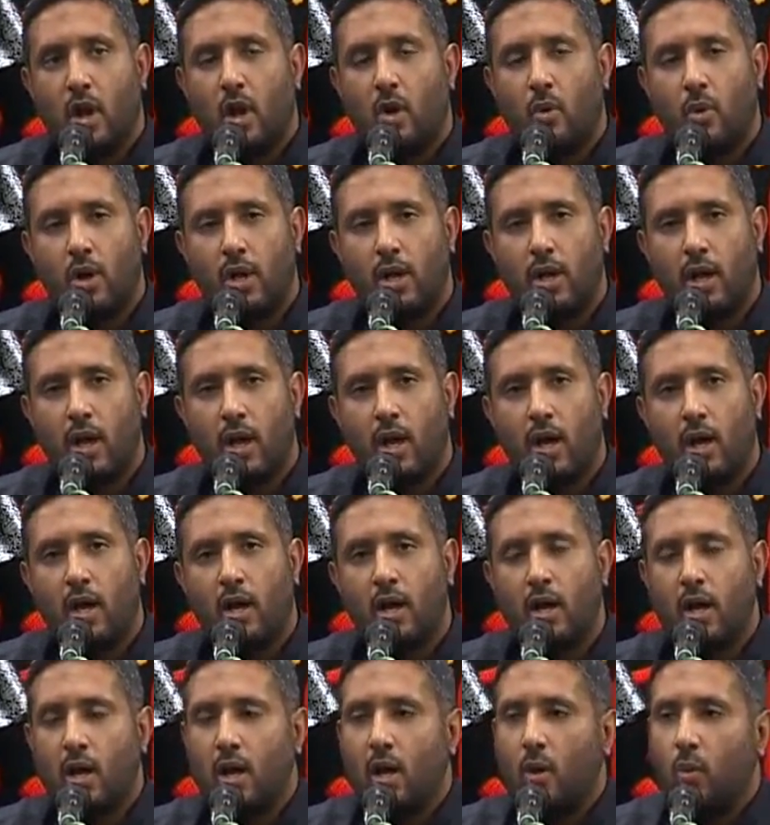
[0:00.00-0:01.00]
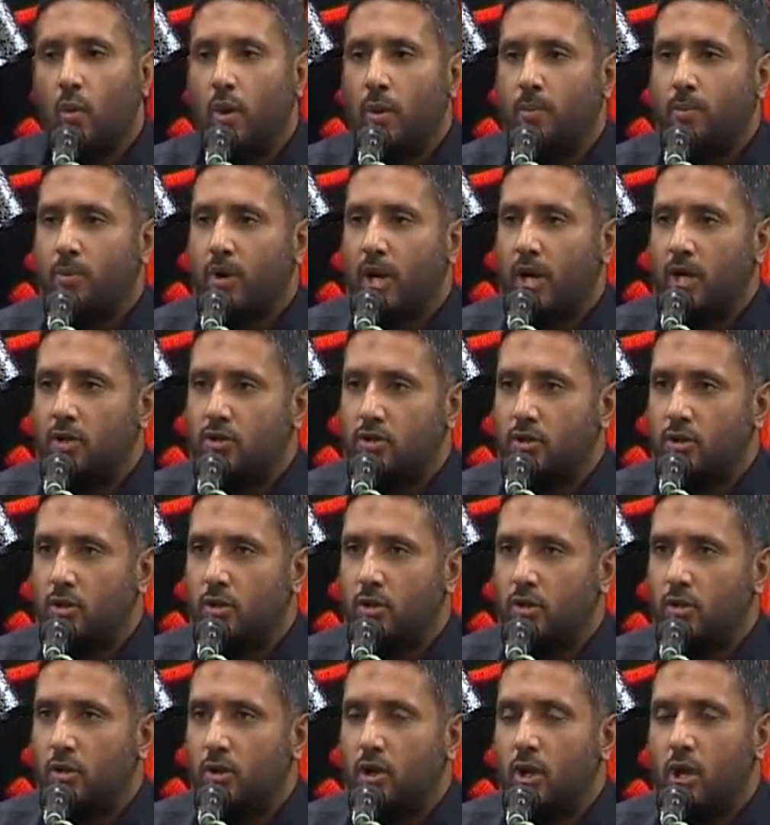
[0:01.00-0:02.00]
Oh Allah, we pray to
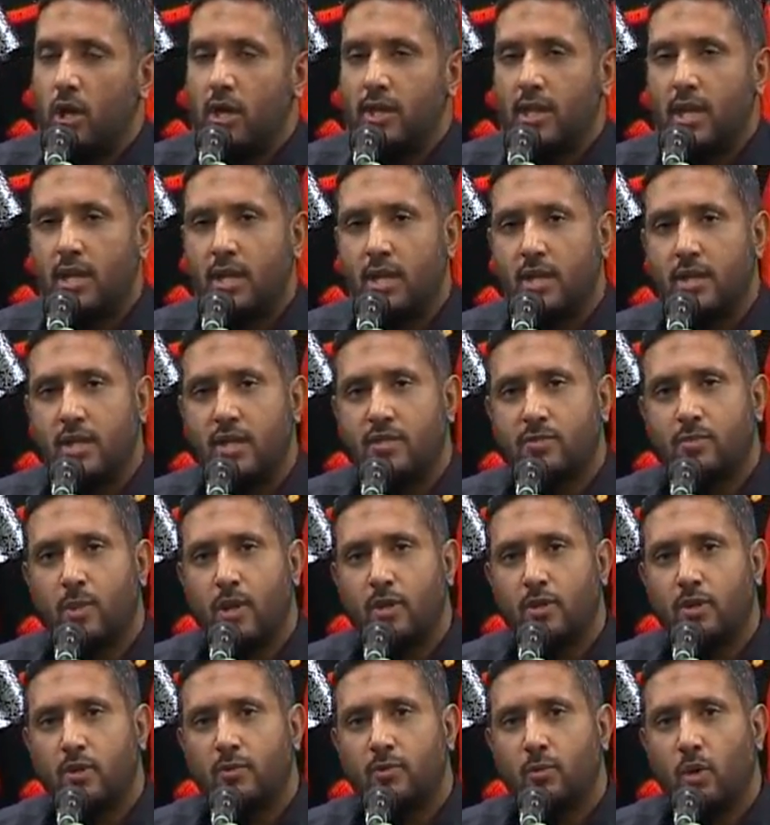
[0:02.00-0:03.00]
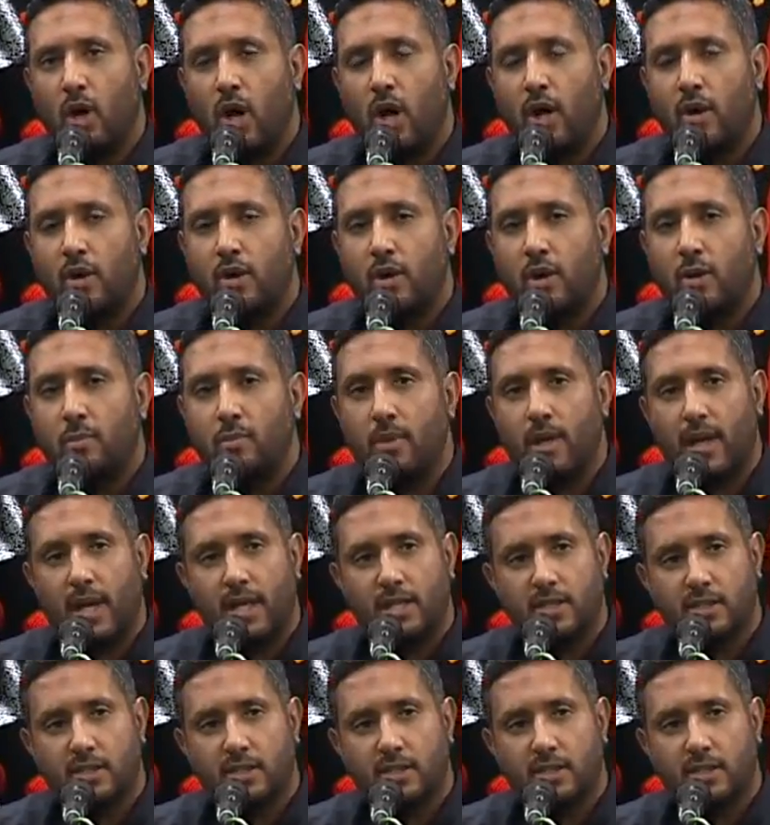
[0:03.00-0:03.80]
you that in this month of Muharram,